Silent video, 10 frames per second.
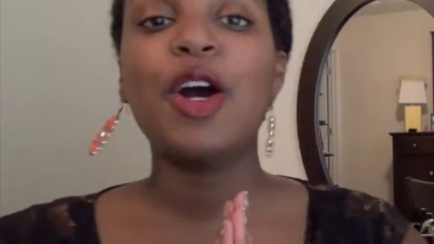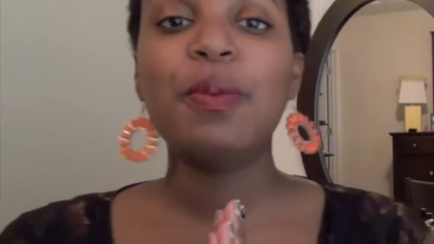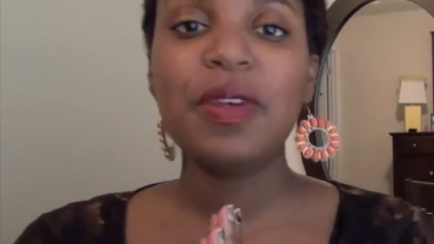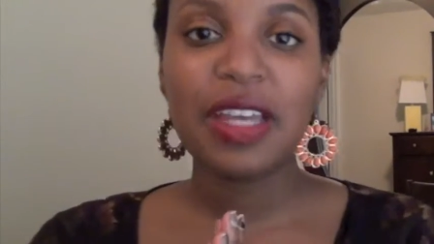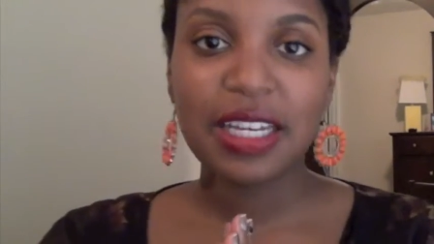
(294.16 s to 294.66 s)
I
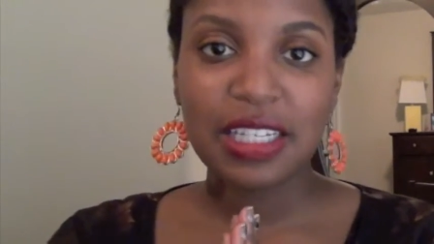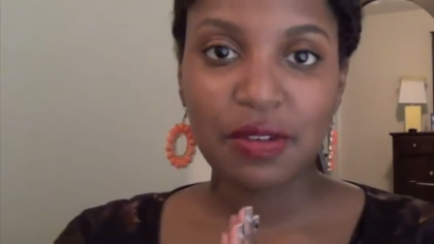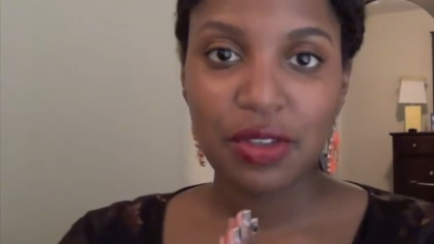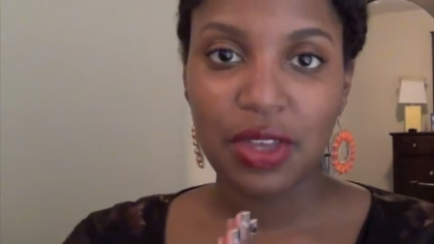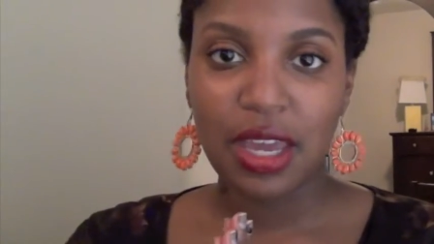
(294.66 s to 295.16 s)
hope you liked
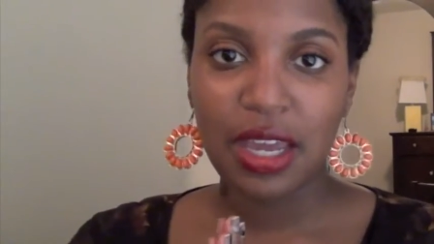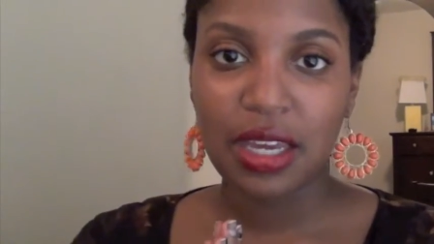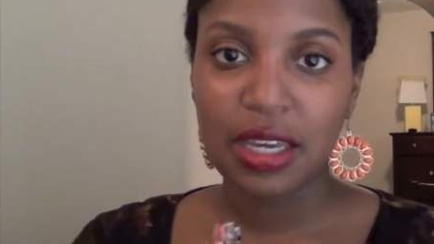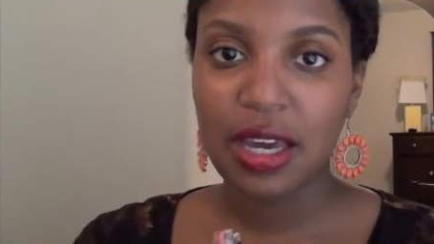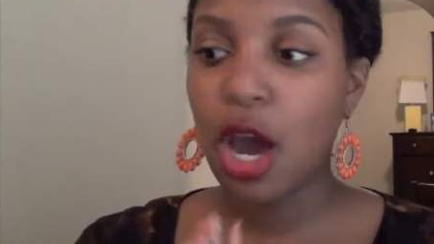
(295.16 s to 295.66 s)

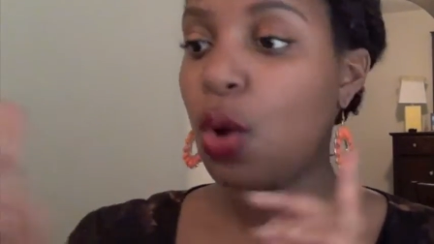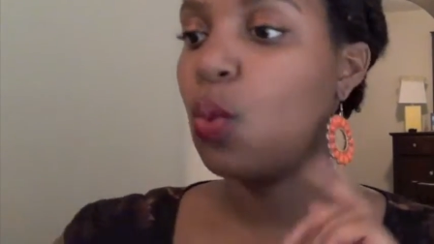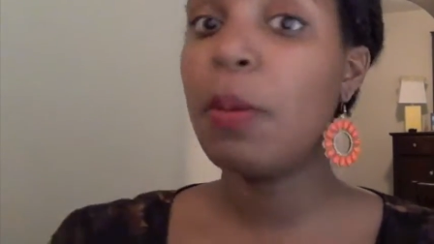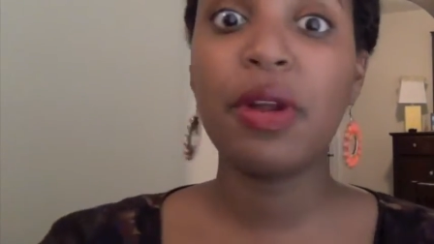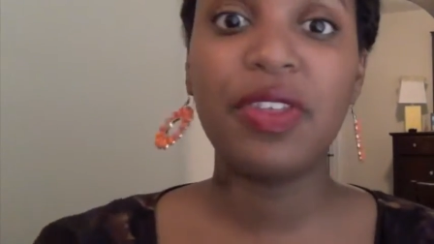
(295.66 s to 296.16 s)
everything. Oh,
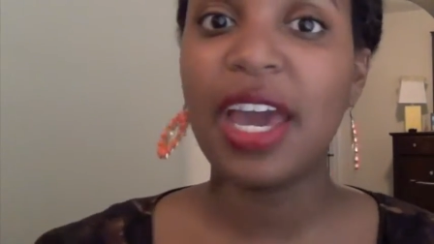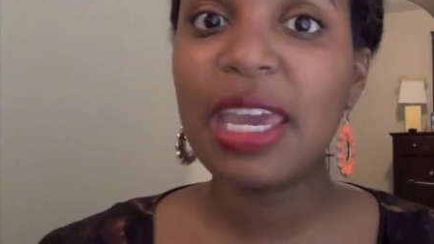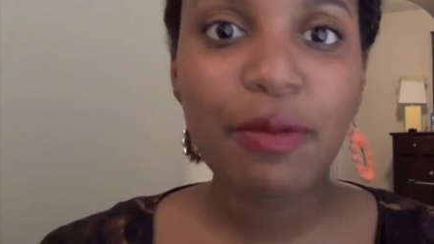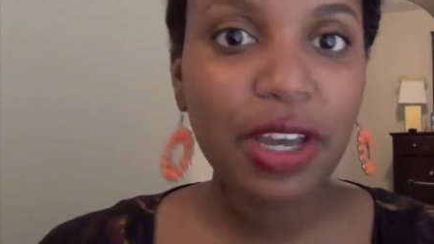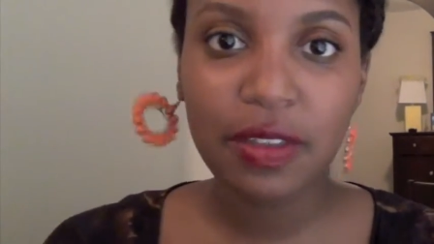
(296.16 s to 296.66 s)
one more thing. I
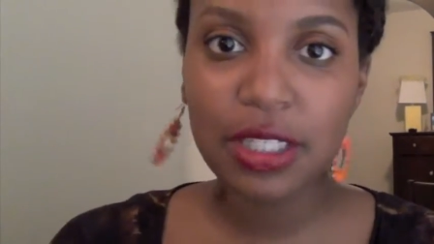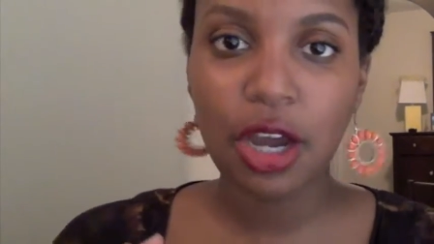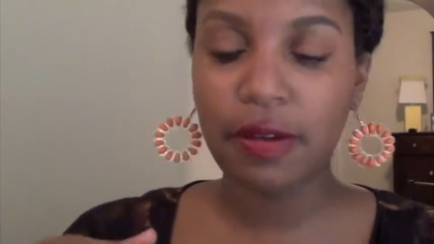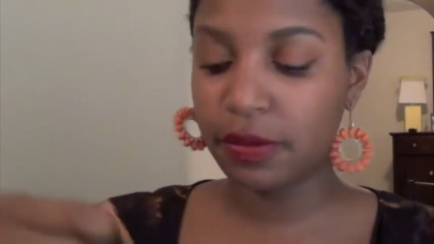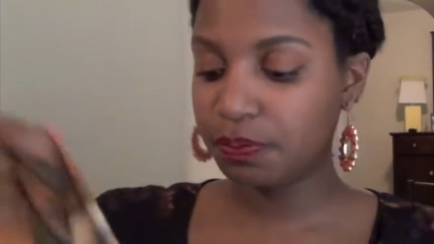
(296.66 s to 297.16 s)
keep forgetting the
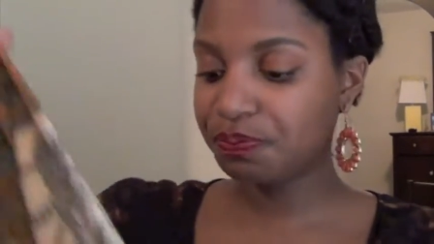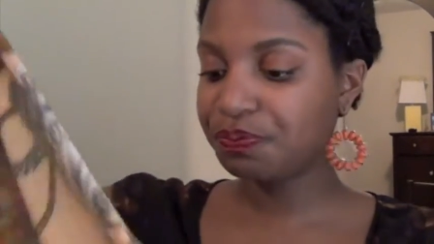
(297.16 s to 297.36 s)
scarf.